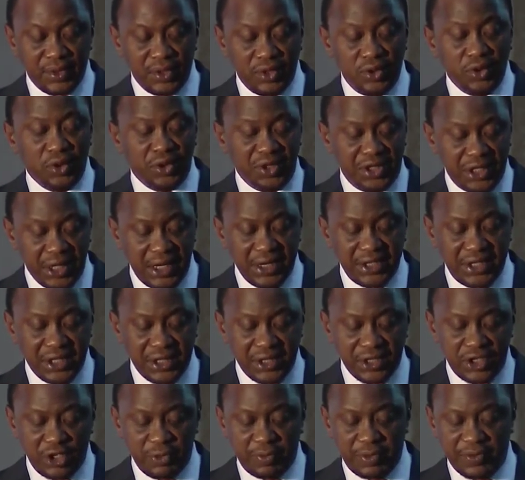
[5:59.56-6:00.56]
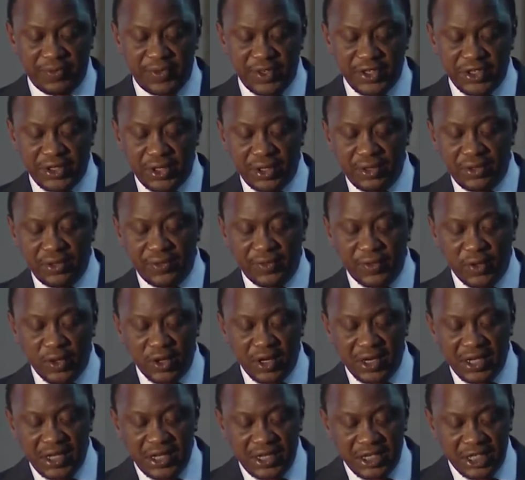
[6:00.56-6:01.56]
Your diligent supervision of
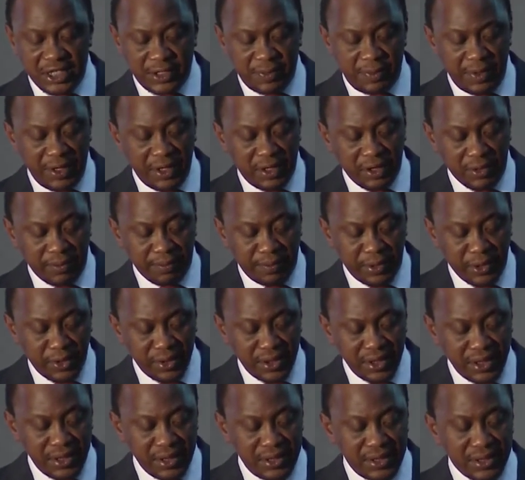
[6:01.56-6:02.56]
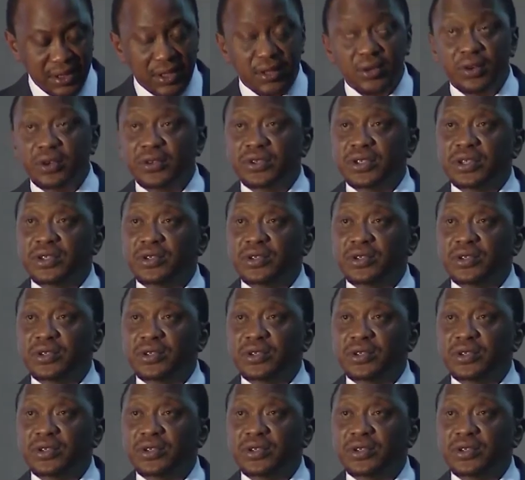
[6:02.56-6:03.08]
all ESP components across the